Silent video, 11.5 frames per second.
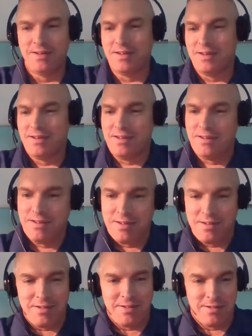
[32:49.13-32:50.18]

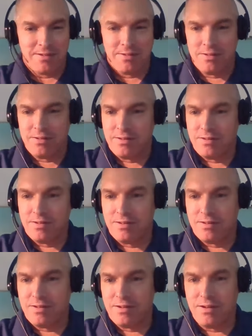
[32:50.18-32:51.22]

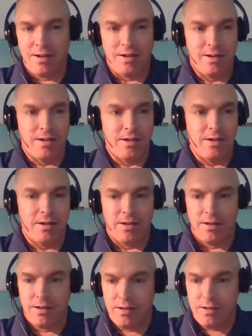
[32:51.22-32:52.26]

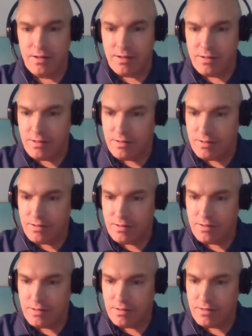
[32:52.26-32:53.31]

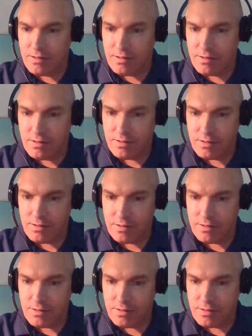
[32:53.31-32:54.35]

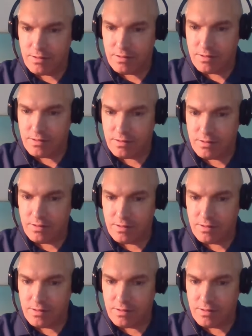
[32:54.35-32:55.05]
(silence)